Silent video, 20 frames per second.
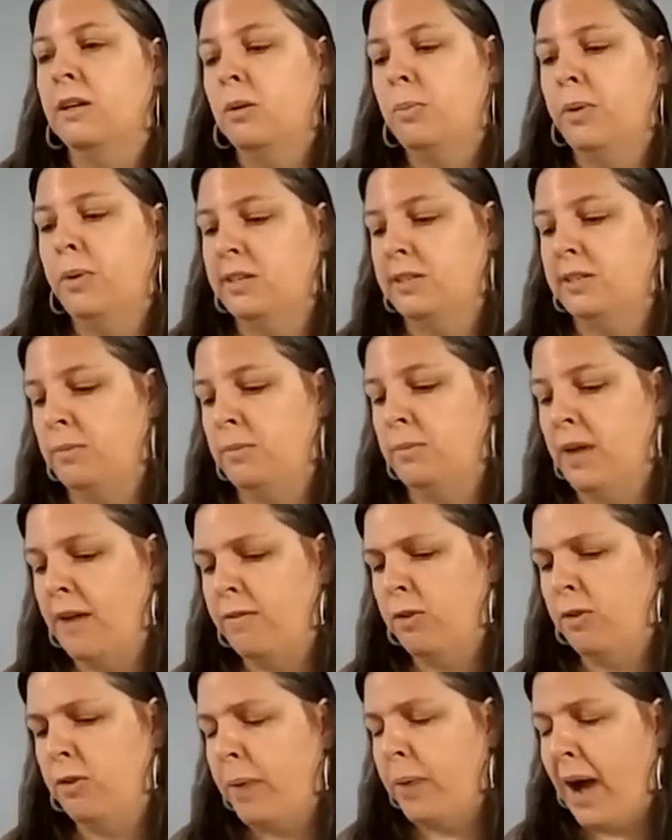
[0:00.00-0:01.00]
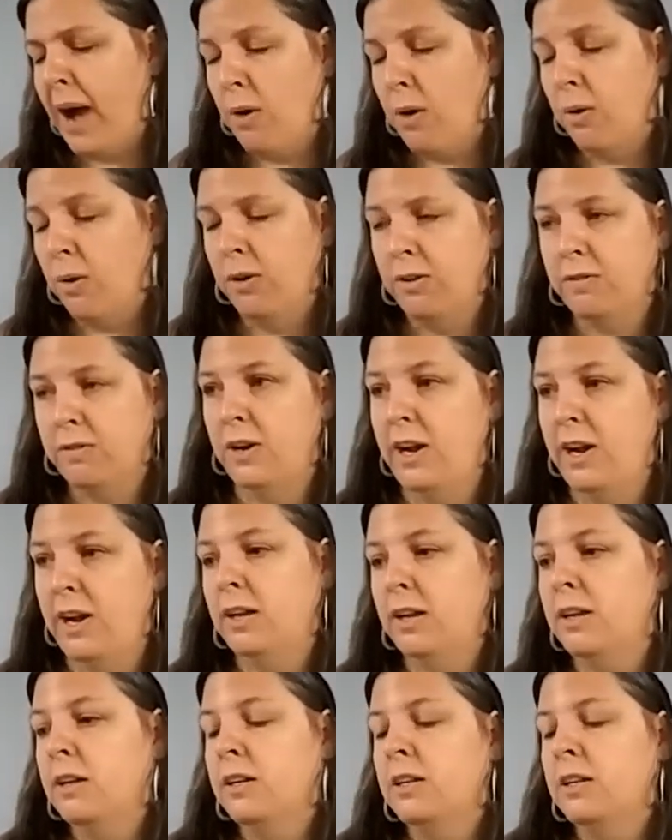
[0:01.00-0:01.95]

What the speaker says: but I seem to have no power over it?